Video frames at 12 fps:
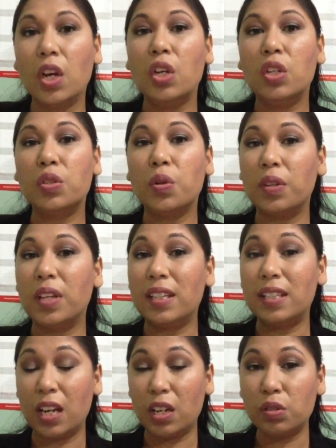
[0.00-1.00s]
So they
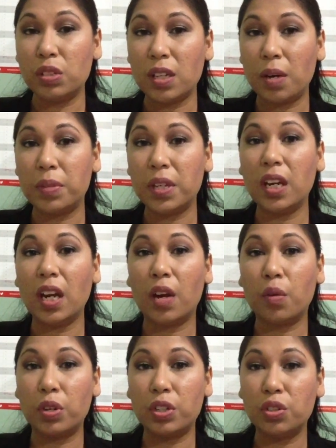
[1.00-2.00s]
tell you something,
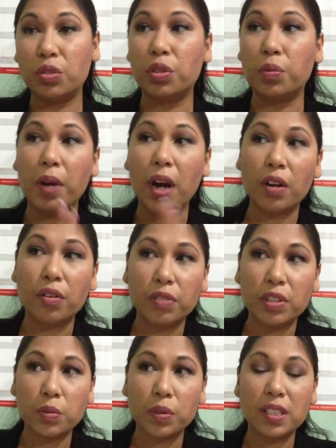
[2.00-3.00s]
and what you do, you
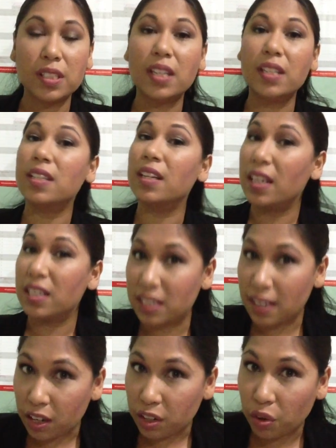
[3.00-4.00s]
paraphrase what they say and say, is
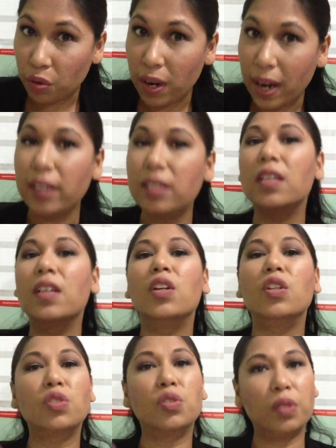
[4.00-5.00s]
that correct?
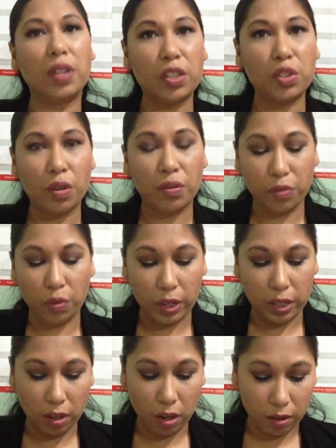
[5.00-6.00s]
So that you
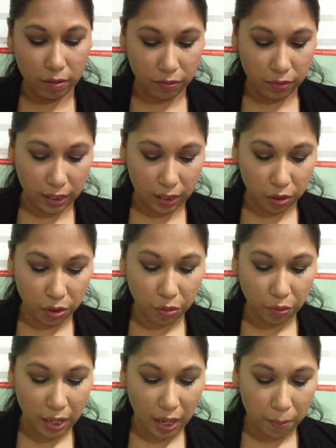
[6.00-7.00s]
avoid conflict.
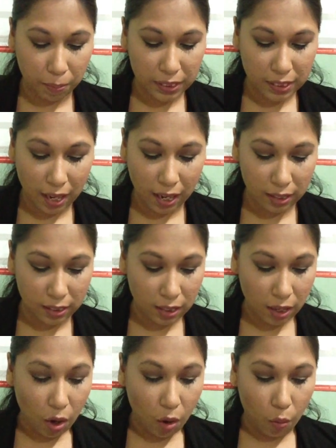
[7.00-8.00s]
3, empathize
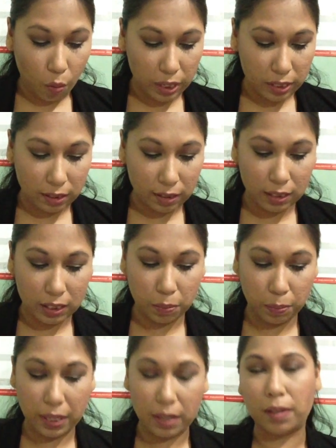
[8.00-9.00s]
with the
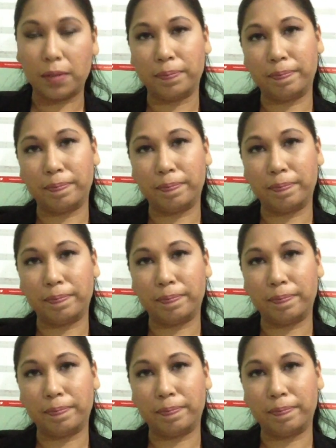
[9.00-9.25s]
speaker.